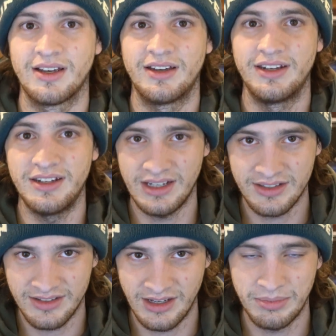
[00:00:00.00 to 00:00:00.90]

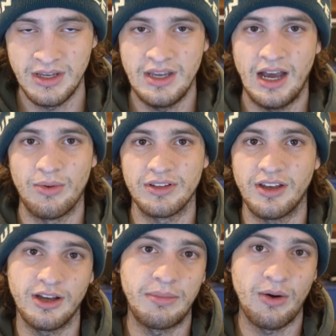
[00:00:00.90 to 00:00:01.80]
Next up, I want to
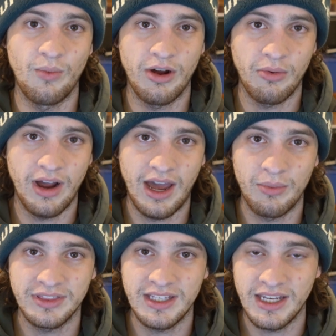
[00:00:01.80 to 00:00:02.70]
talk about where we're at
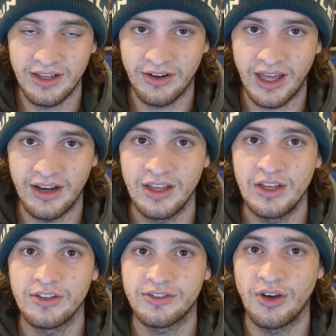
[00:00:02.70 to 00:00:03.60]
with the internet.
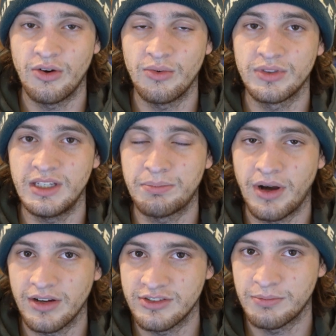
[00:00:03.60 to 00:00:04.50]
So the
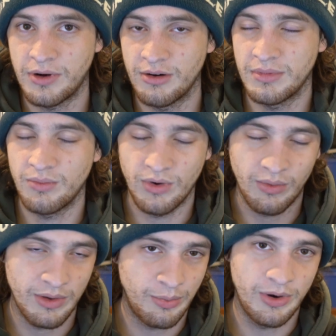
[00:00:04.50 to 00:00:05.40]
Parks Department, where
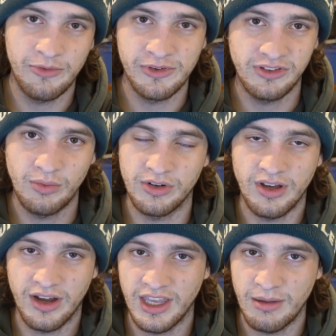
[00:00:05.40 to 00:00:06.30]
we previously were
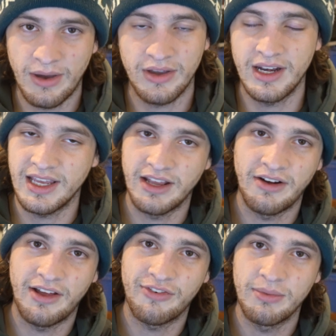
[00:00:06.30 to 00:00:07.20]
talking about getting
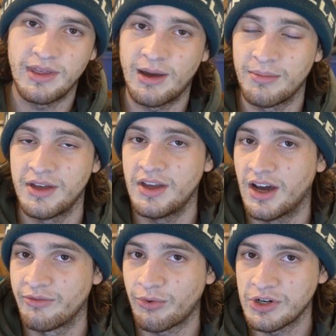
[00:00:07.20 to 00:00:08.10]
internet from them,
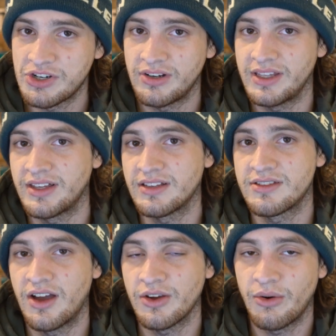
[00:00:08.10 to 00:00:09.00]
unfortunately, that's
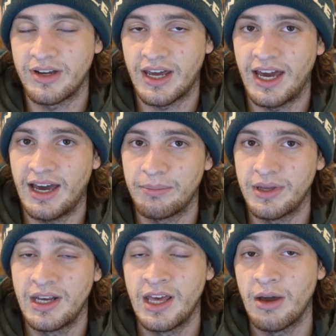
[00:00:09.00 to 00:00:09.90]
not going to
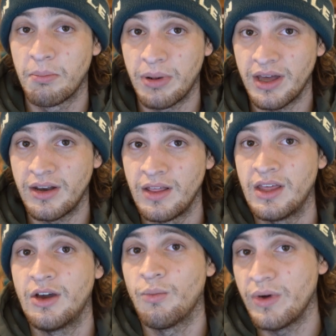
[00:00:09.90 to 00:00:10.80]
happen, but
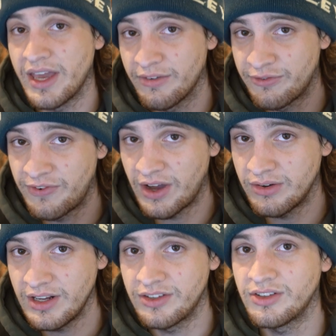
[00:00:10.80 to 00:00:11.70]
we have
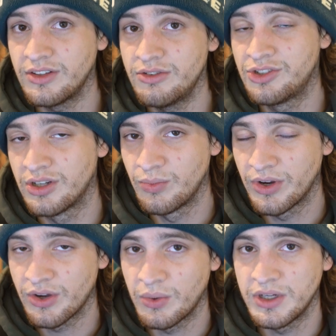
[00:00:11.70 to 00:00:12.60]
found a solution. We're
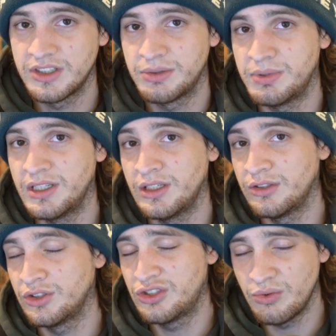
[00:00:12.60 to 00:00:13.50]
going to be
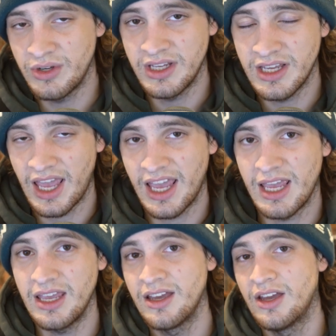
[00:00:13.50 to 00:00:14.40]
doing
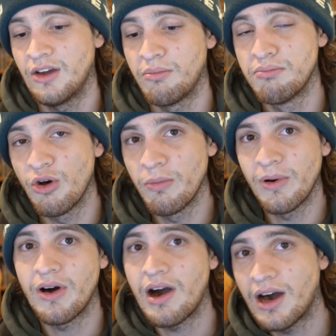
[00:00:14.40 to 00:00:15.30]
a
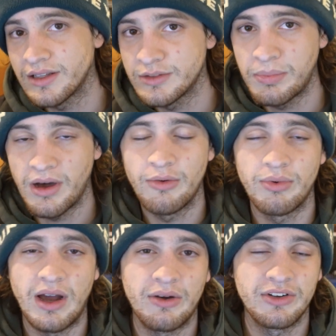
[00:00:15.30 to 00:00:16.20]
mobile hotspot
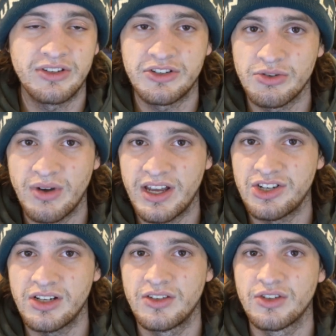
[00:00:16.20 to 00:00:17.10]
router
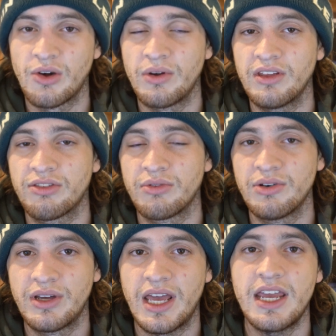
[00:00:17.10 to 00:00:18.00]
situation going through
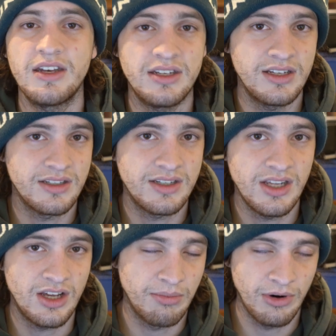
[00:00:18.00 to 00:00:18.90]
an AT&T
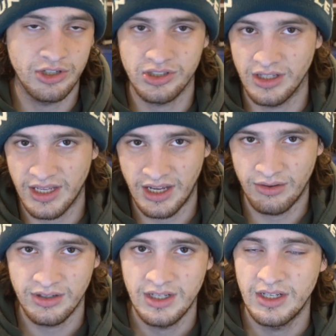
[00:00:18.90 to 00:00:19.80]
commercial account.